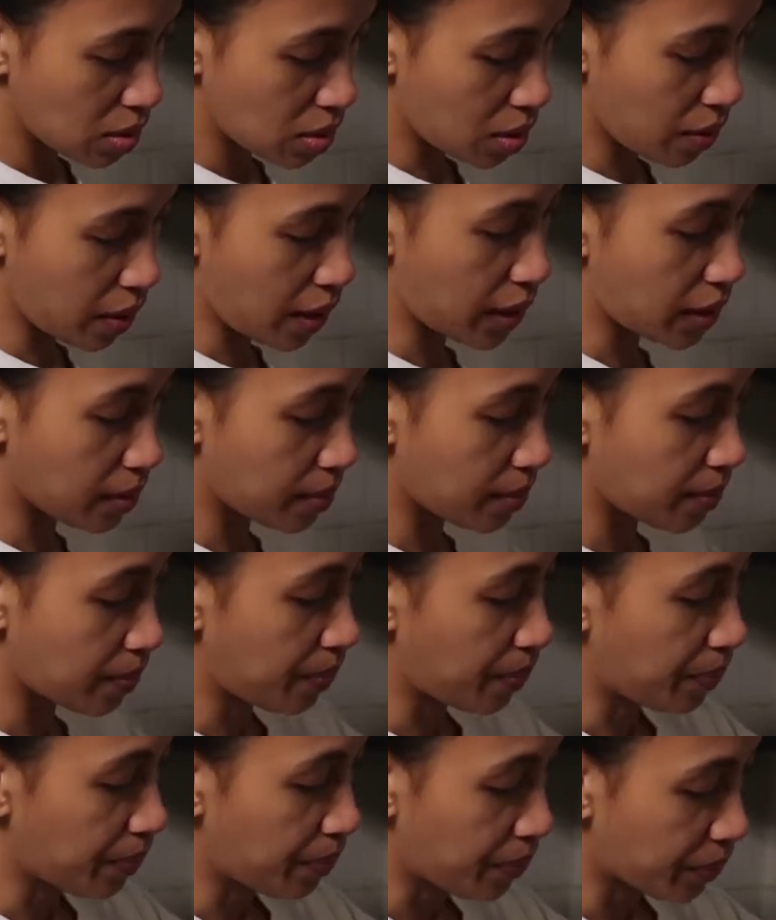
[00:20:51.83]
All right,
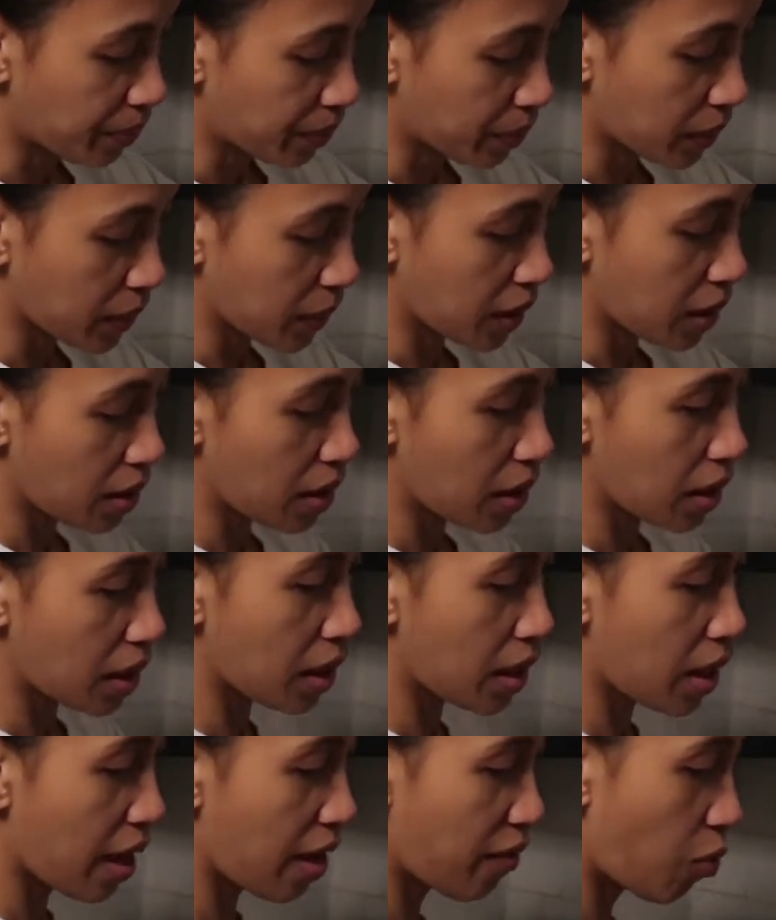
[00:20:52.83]
and
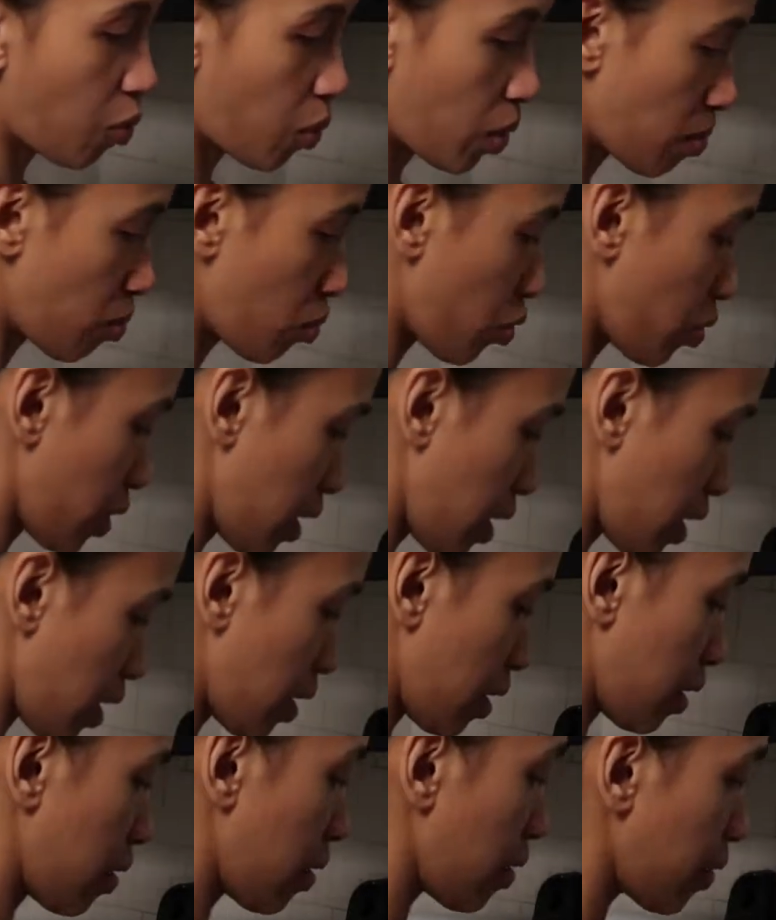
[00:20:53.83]
I have one more here.